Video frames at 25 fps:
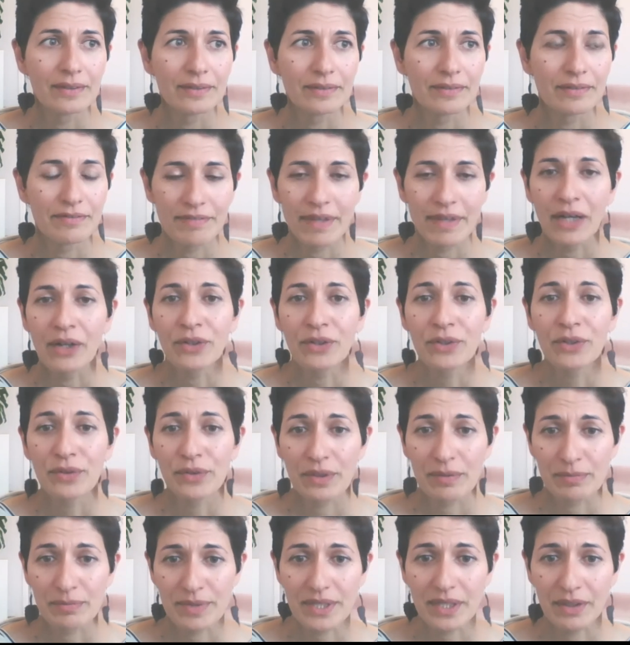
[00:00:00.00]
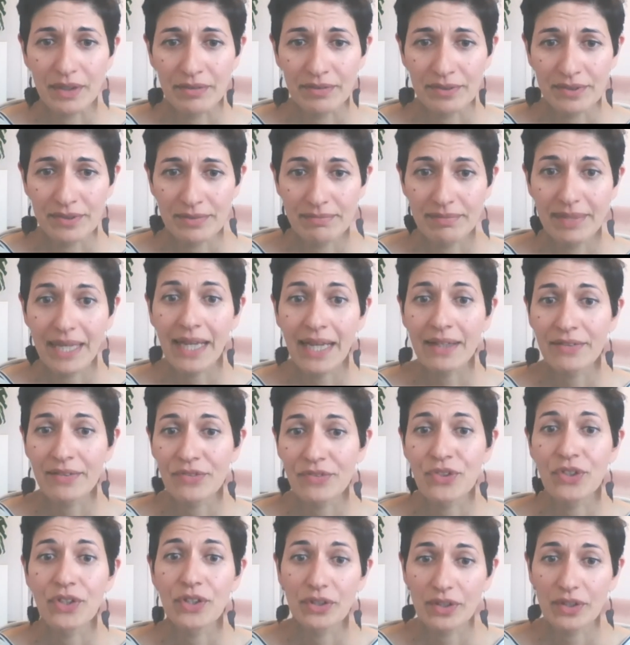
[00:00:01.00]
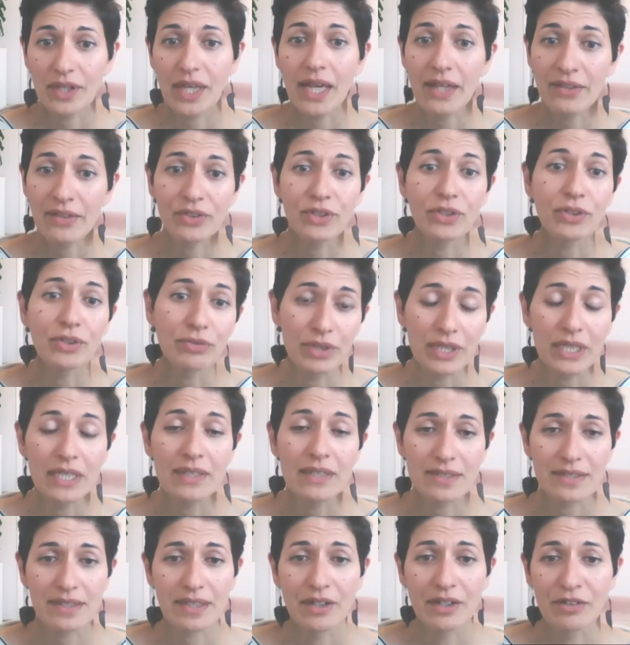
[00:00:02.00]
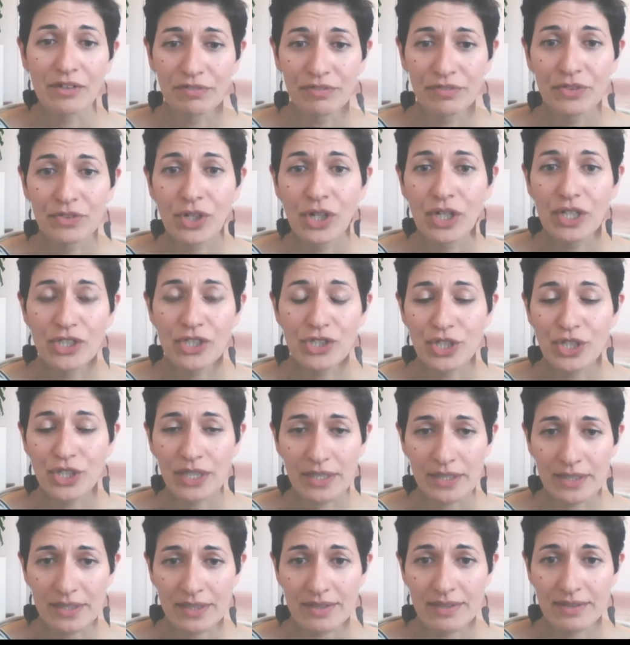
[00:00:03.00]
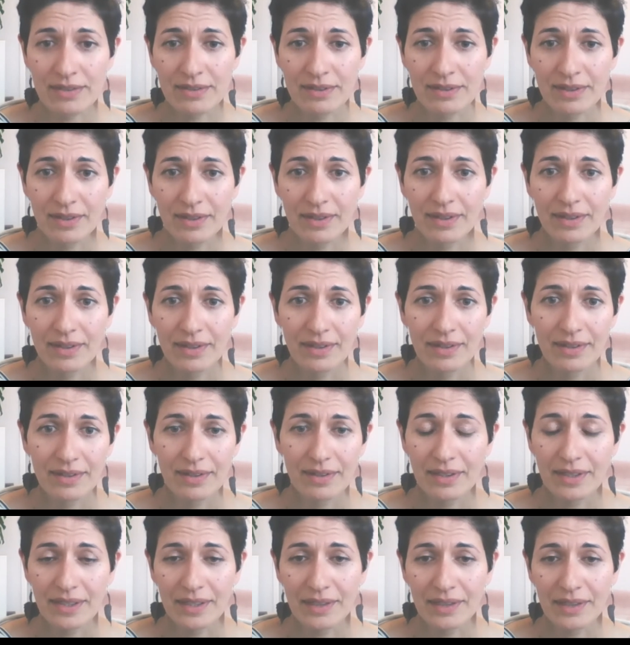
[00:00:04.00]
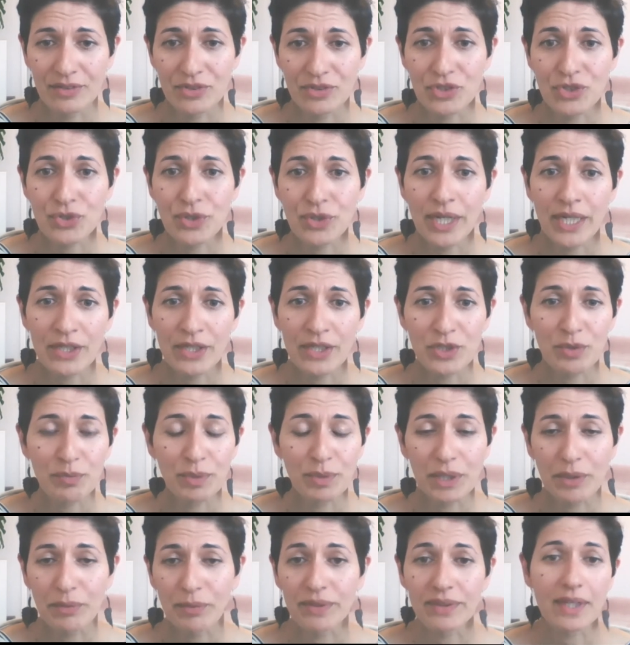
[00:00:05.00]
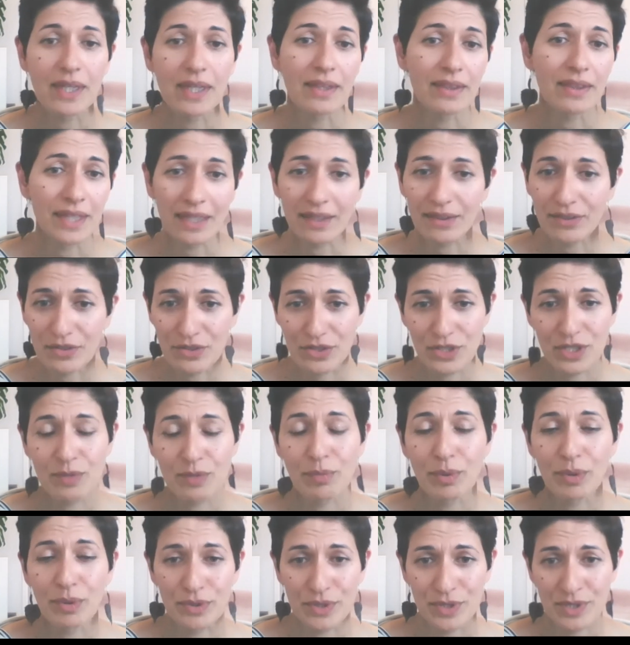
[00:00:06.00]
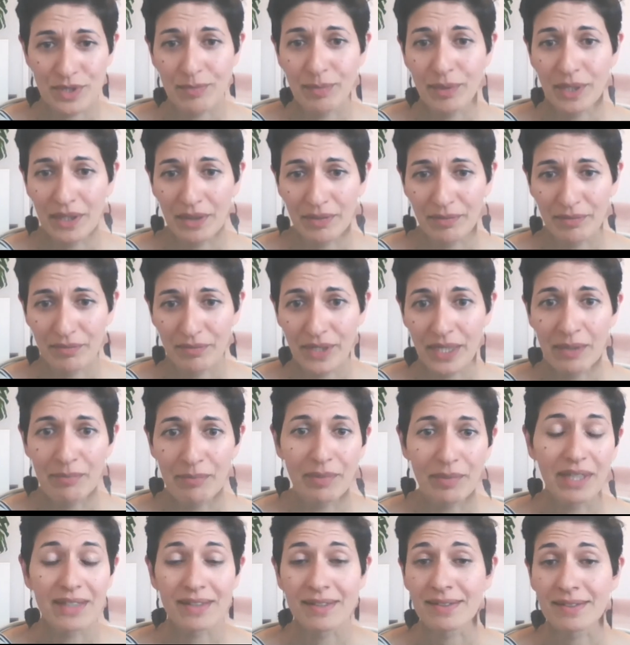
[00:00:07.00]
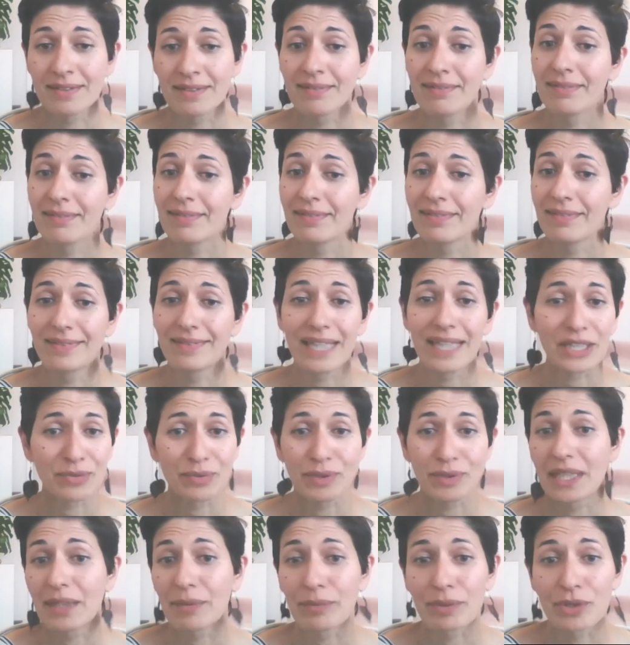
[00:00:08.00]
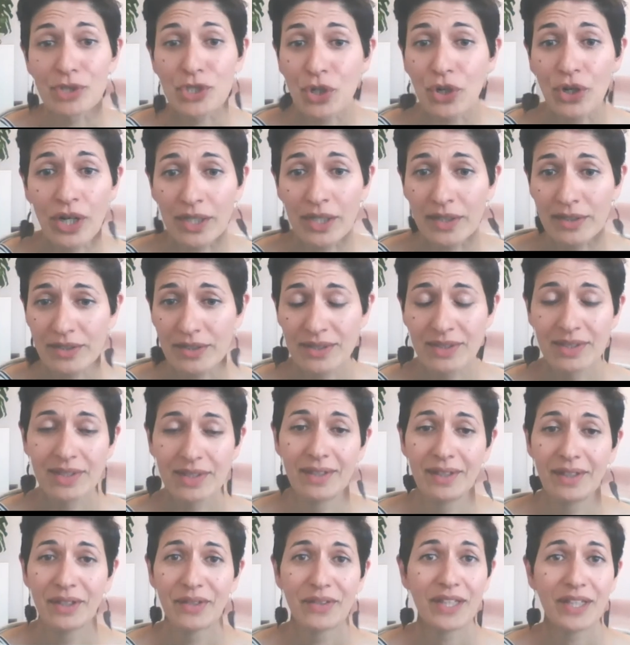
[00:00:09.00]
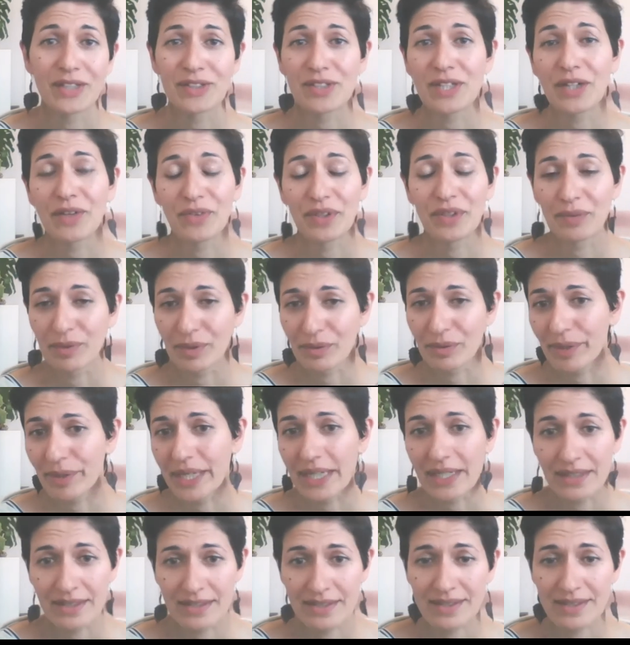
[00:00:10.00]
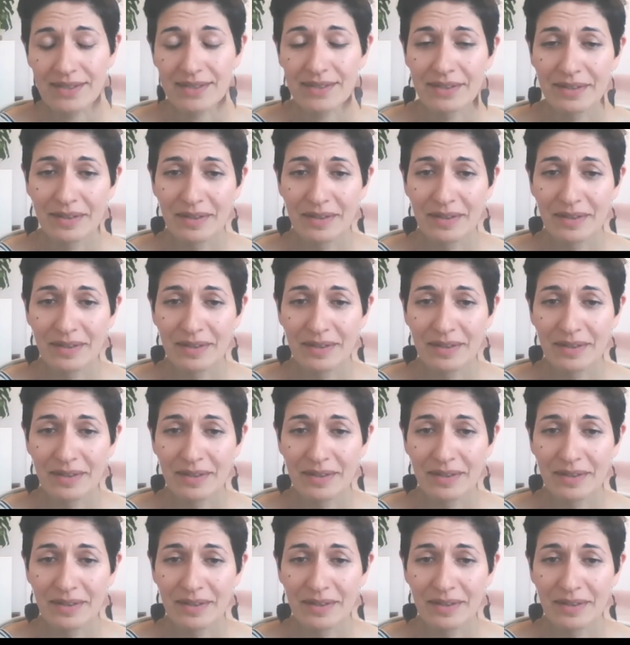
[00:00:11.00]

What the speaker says: value themselves as a unique self, not just trying to be what they think they're supposed to be, right? Because that's what they were taught. That's how they were raised.